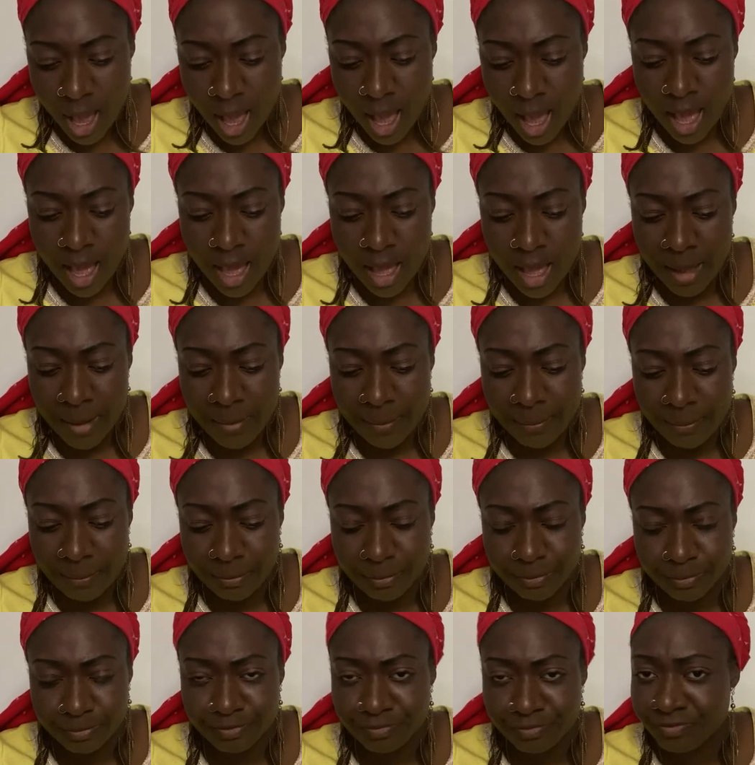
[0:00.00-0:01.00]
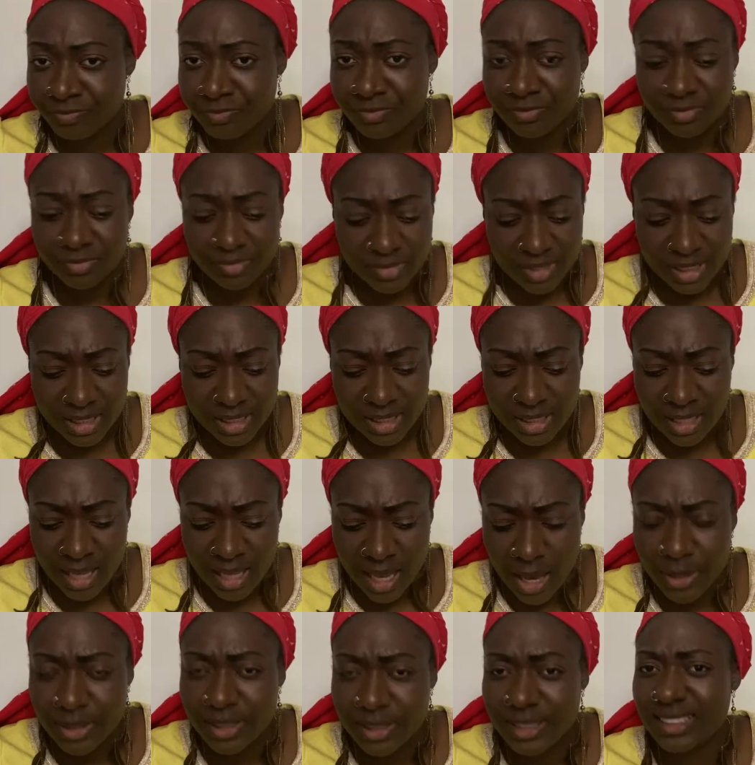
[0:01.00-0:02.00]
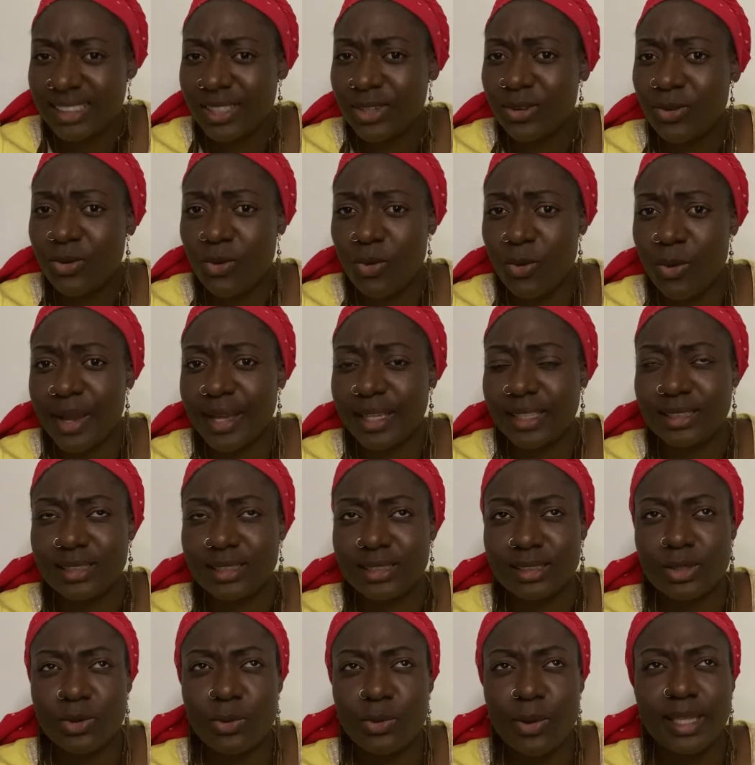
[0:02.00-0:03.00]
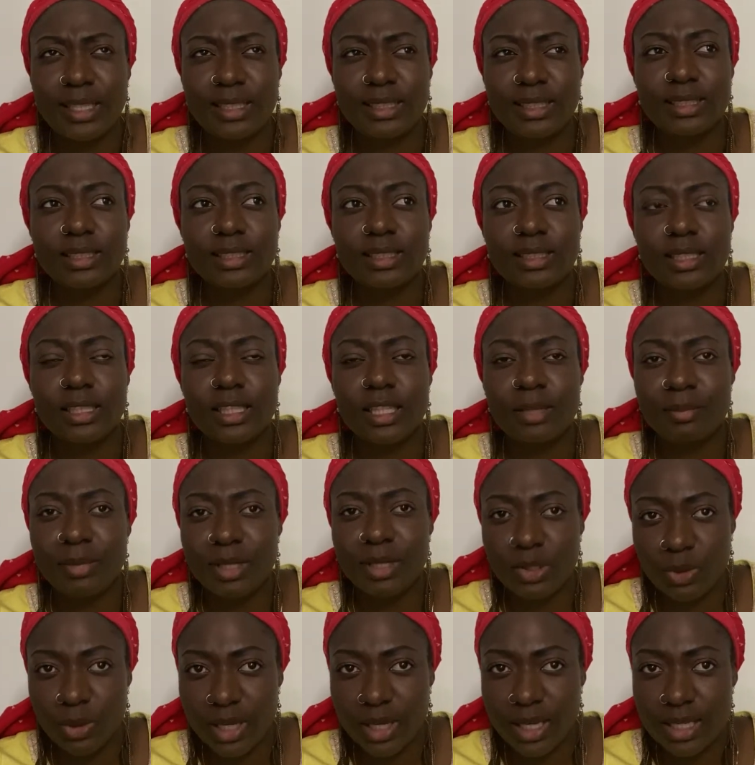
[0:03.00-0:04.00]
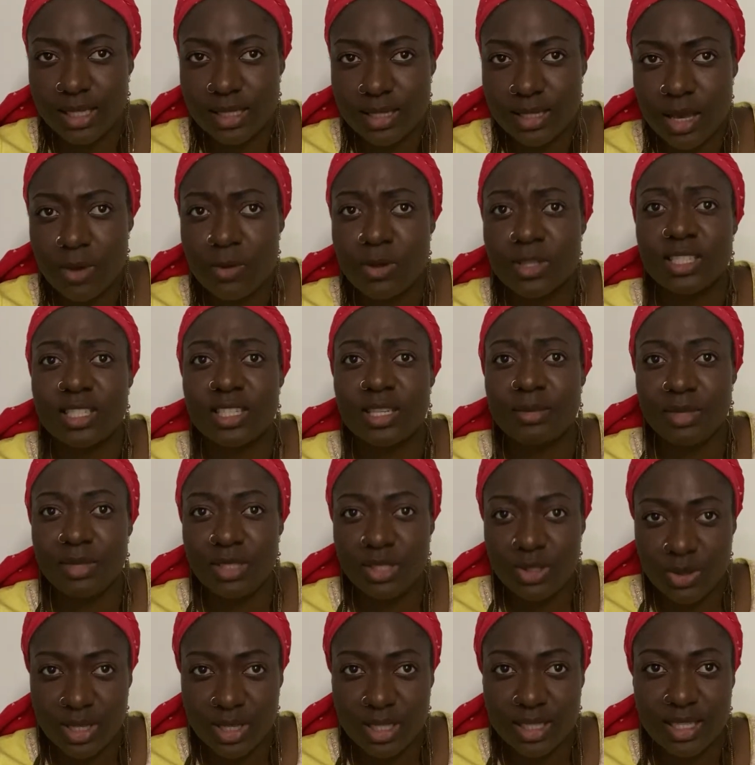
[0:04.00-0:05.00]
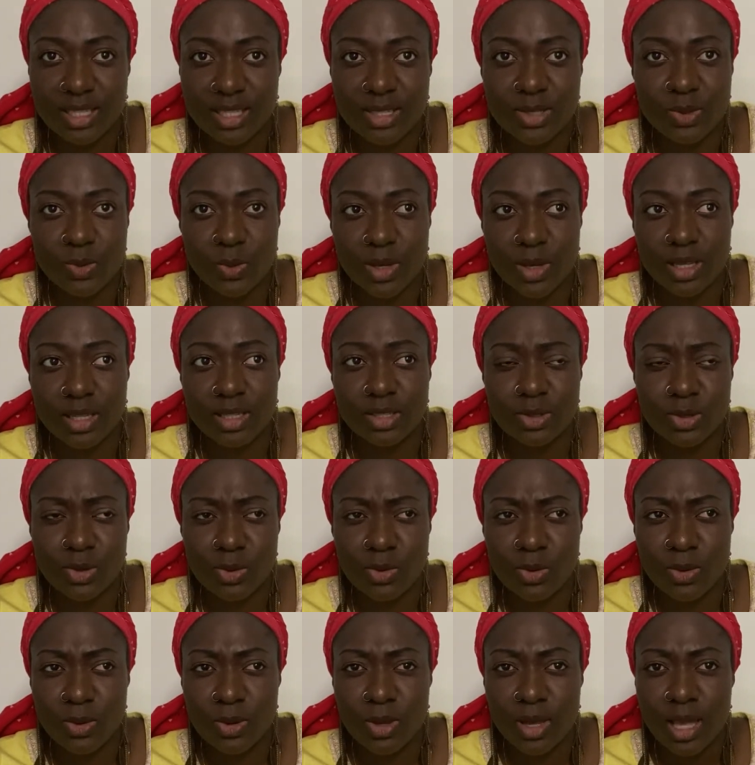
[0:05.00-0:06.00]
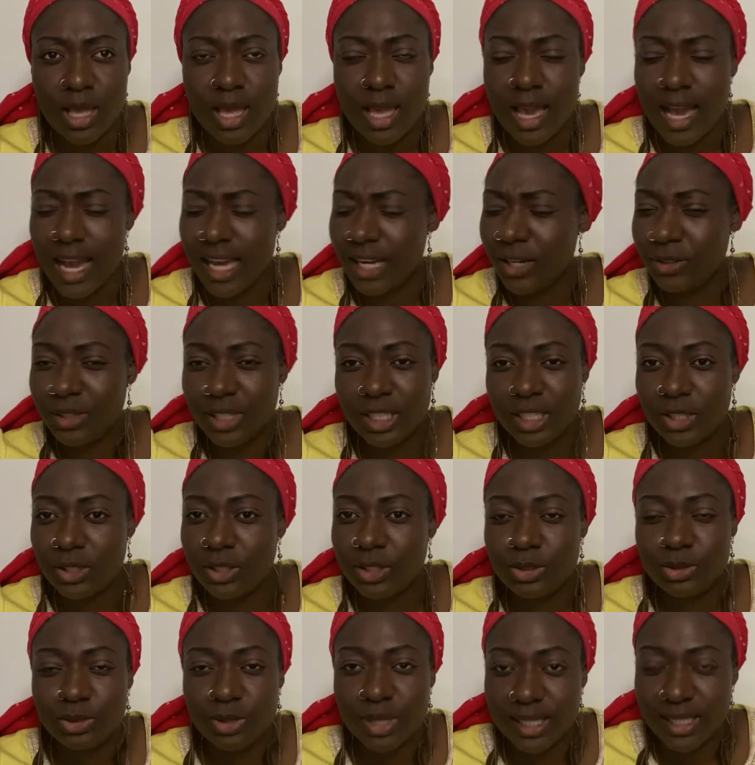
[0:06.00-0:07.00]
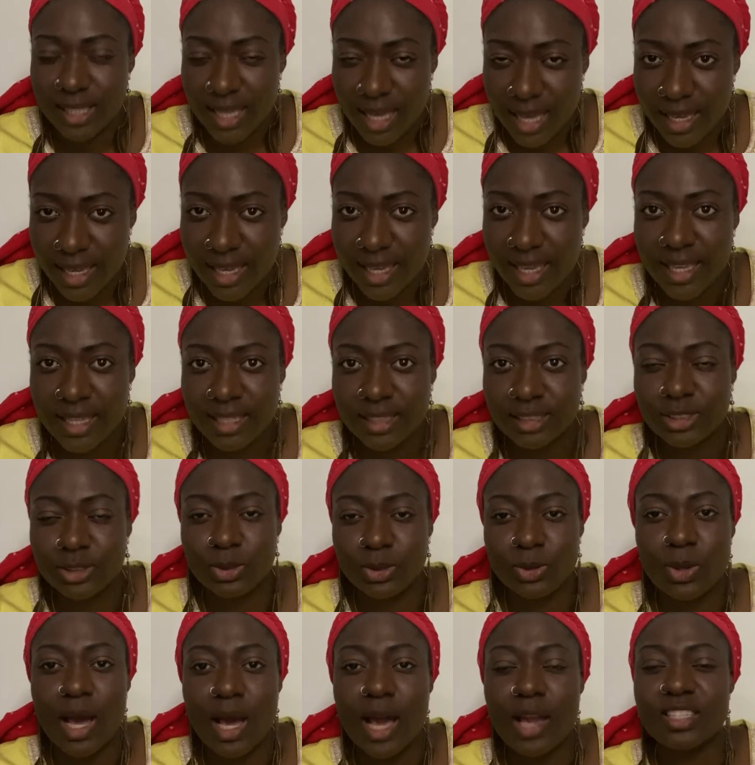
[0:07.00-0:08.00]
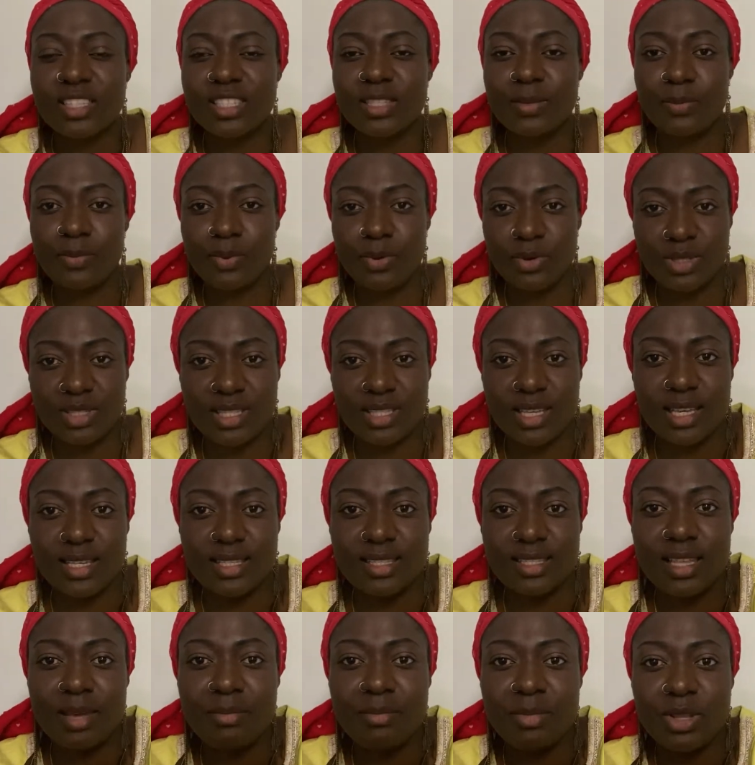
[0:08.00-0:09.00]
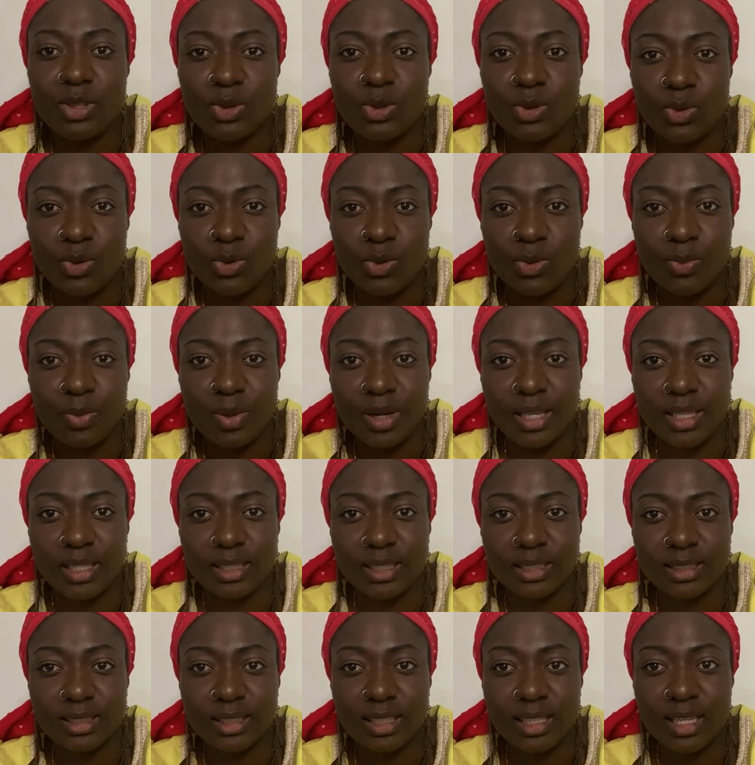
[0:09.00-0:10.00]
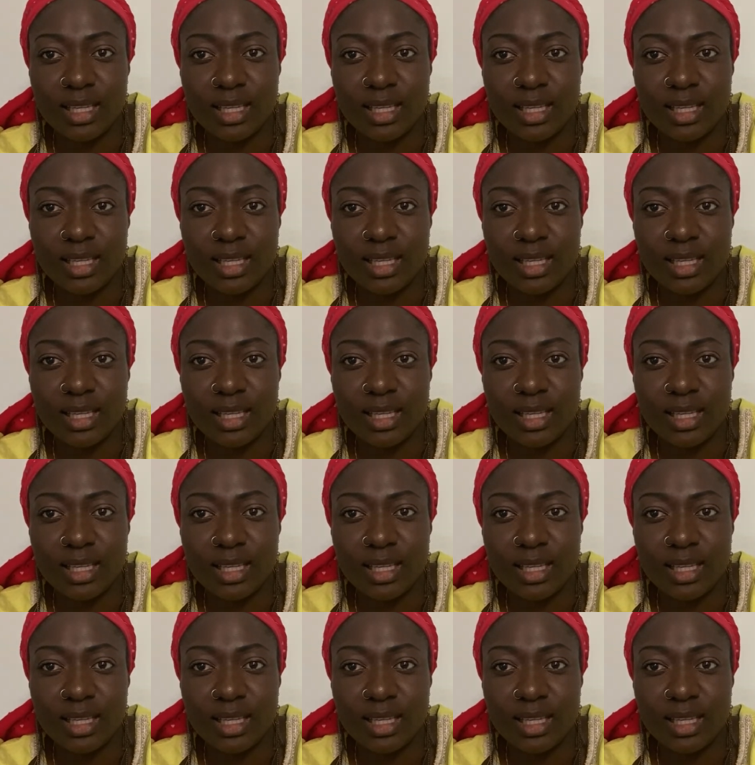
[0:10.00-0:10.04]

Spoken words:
How is it in Kuwait? Kuwait is in the Middle East. I was in the Middle East as well, so I don't think you need to write IELTS. So how is the process? Let me know, please.